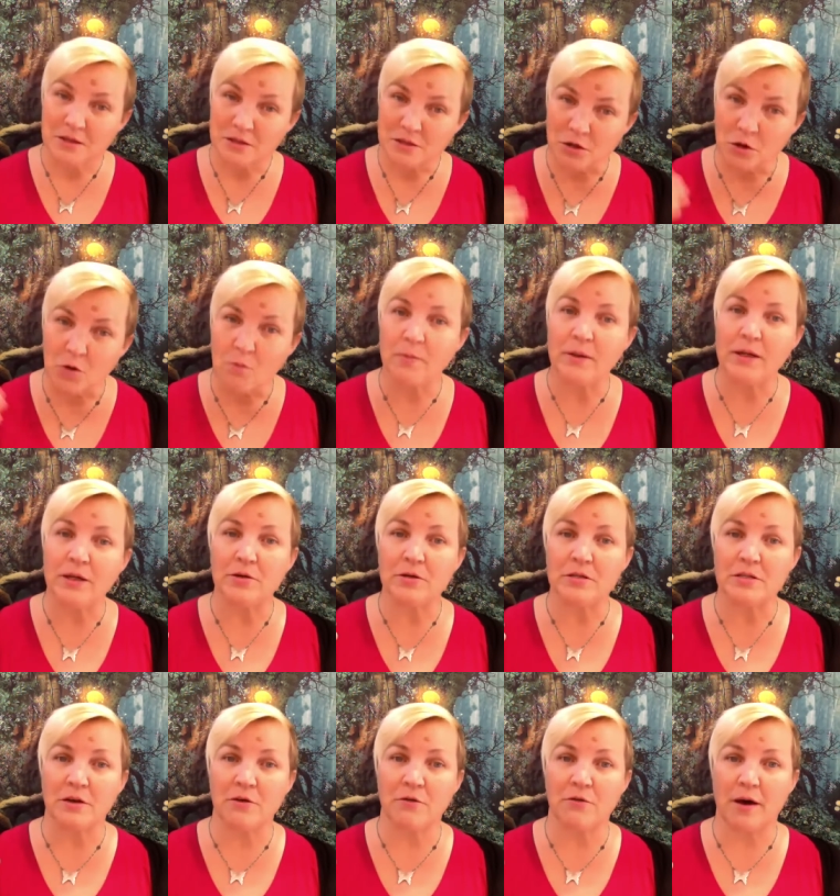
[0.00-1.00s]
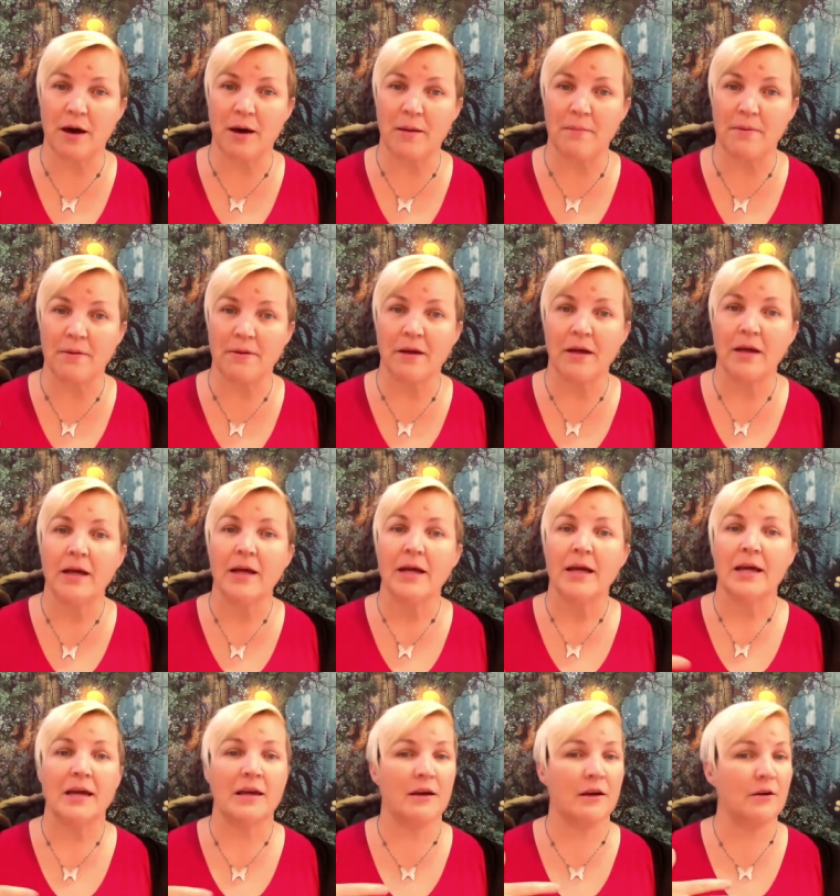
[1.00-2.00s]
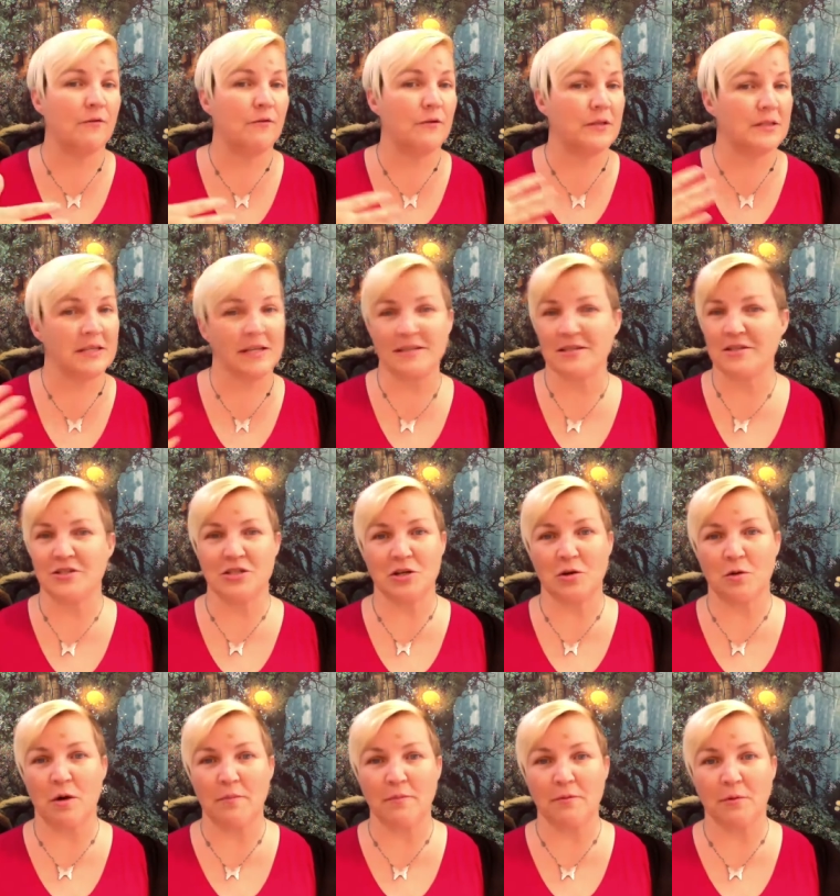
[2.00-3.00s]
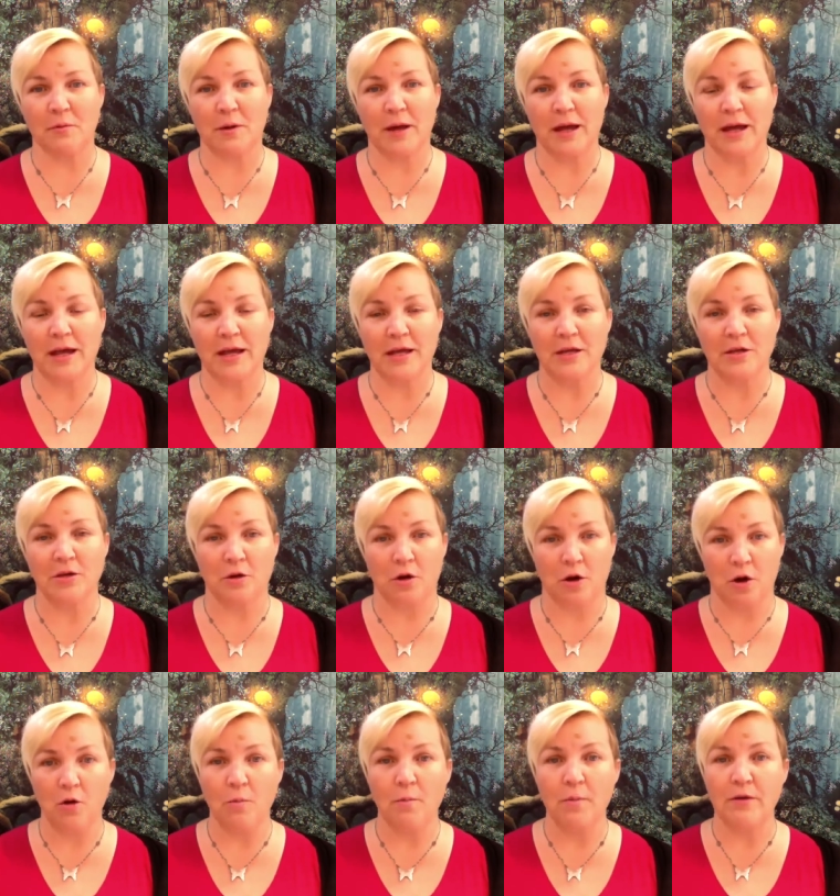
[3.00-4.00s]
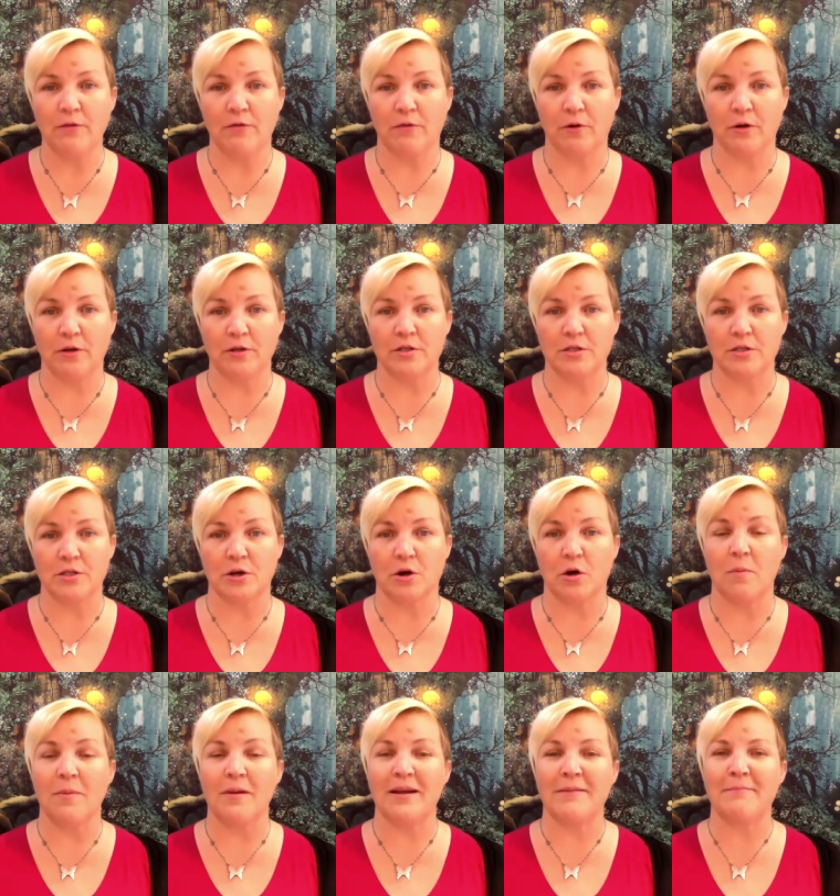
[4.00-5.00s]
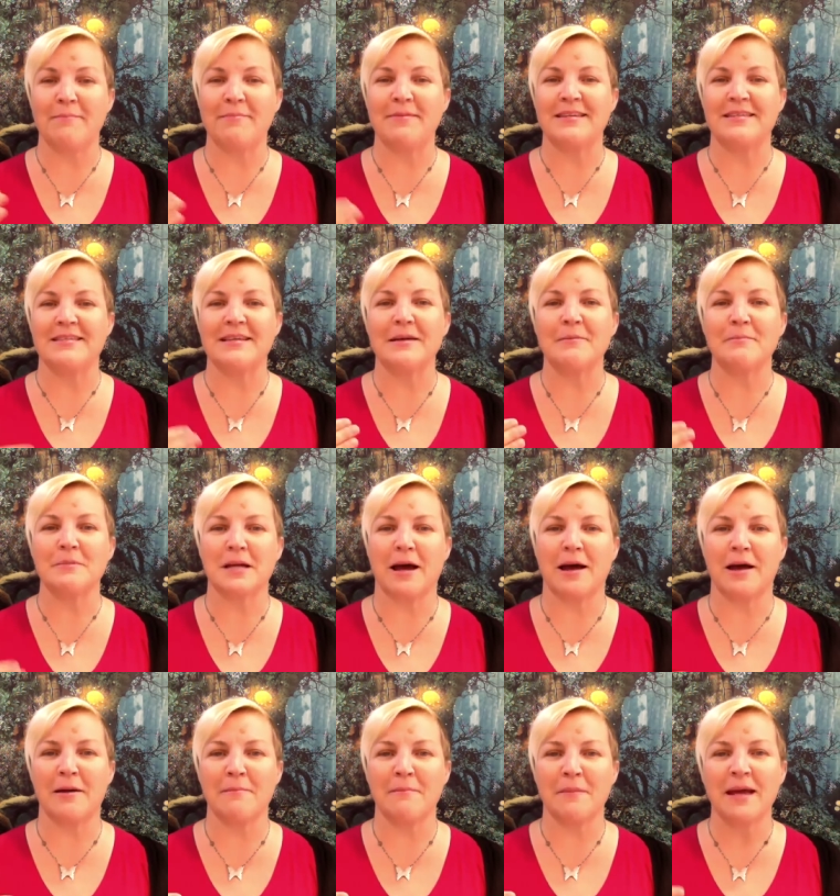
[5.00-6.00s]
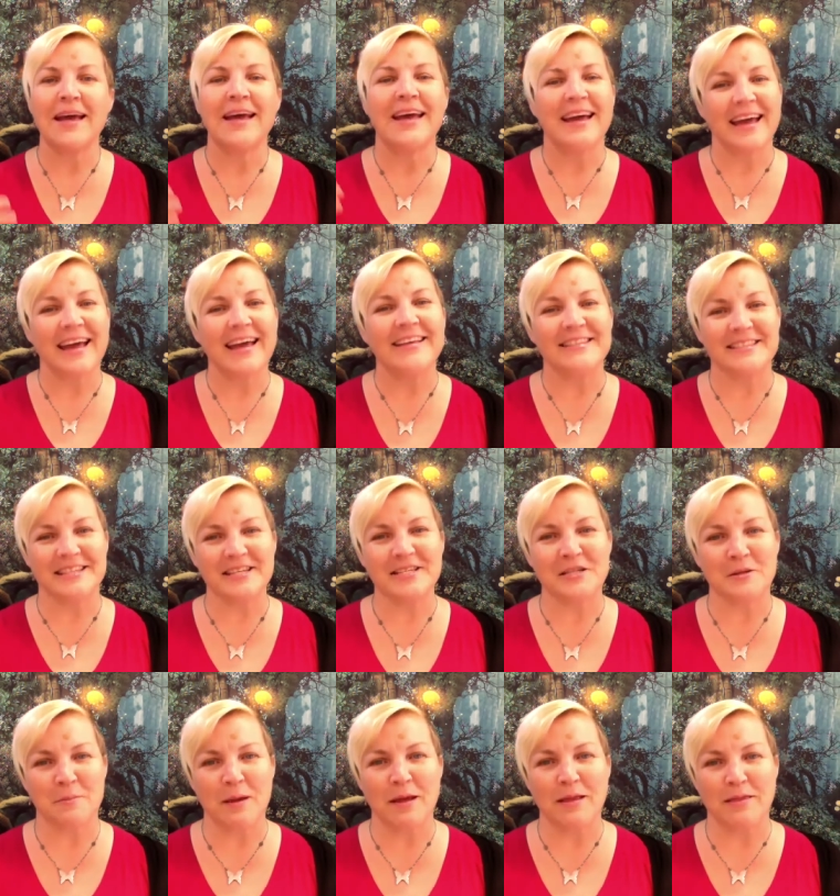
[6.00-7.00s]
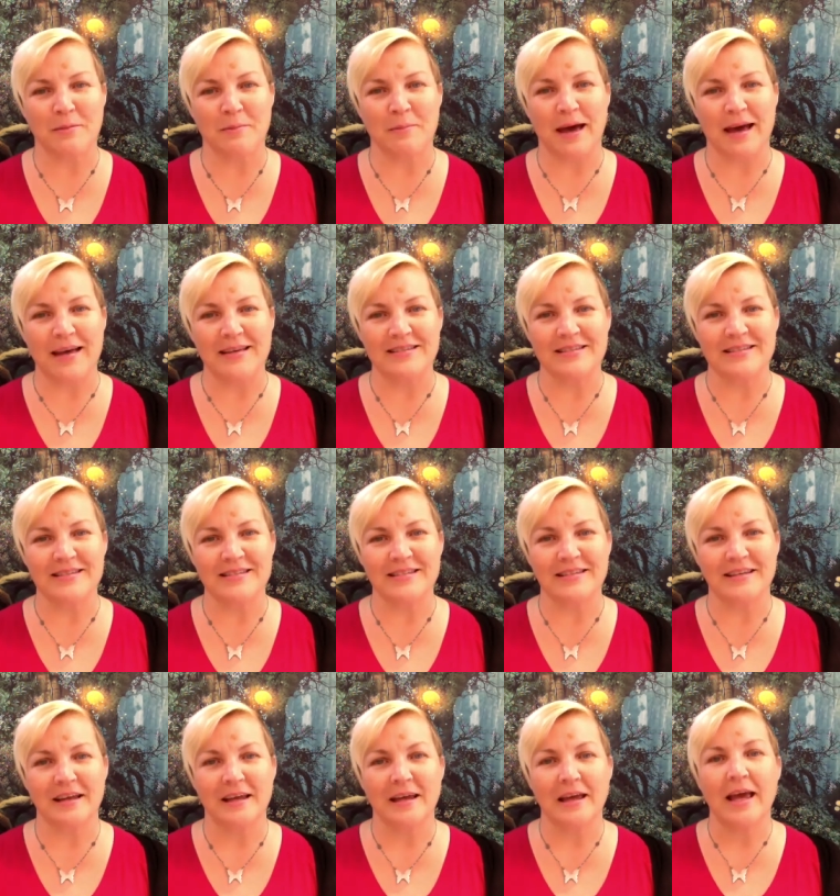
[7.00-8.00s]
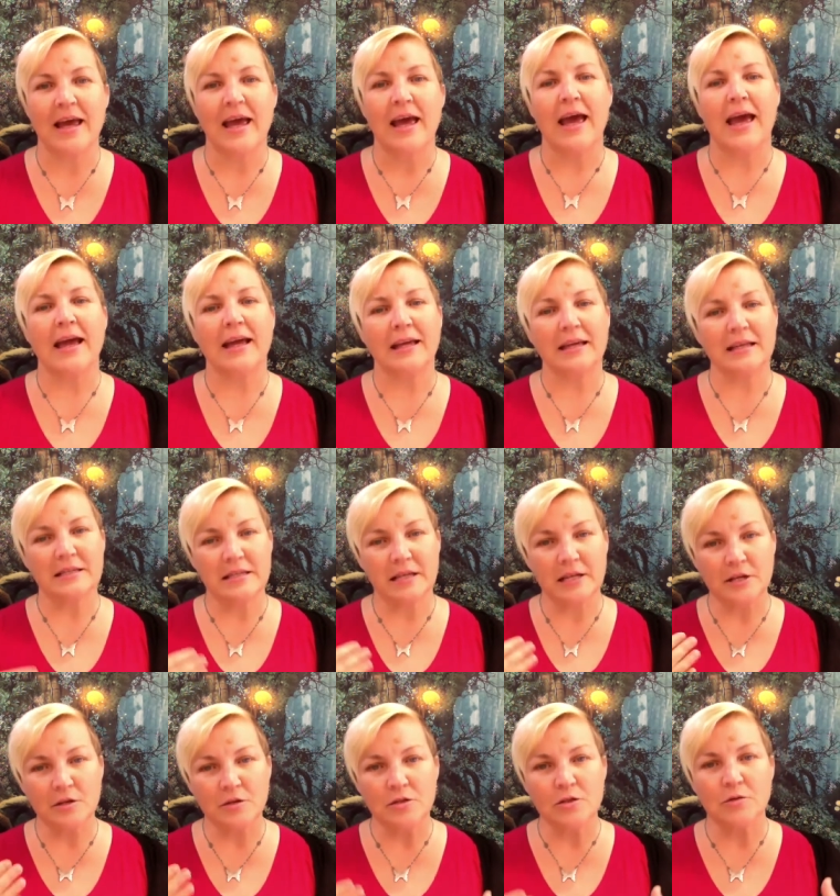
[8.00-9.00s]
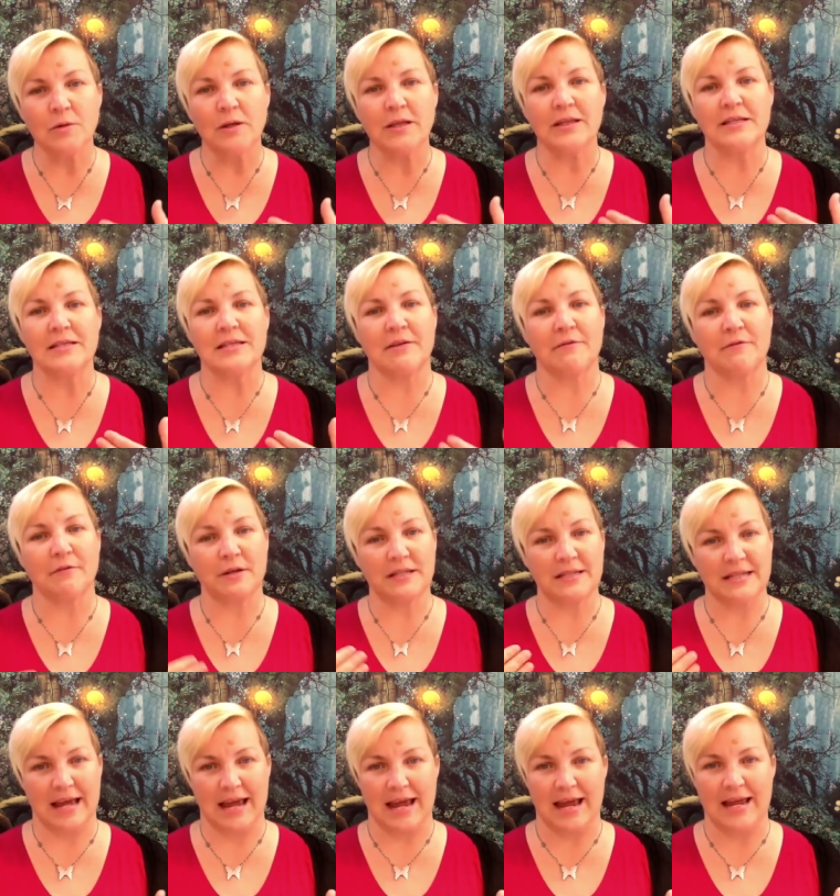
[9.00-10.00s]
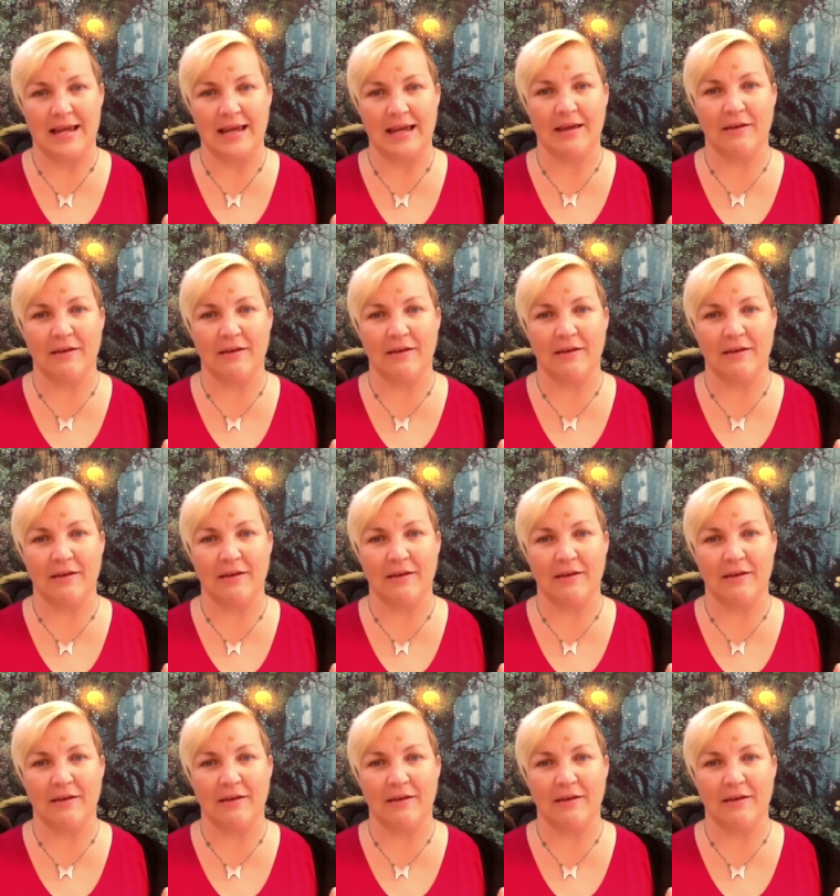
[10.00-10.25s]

don't beat yourself up if it doesn't show up the way you're hoping for it to show up. And at the same time, anticipate the best and continue doing this every day.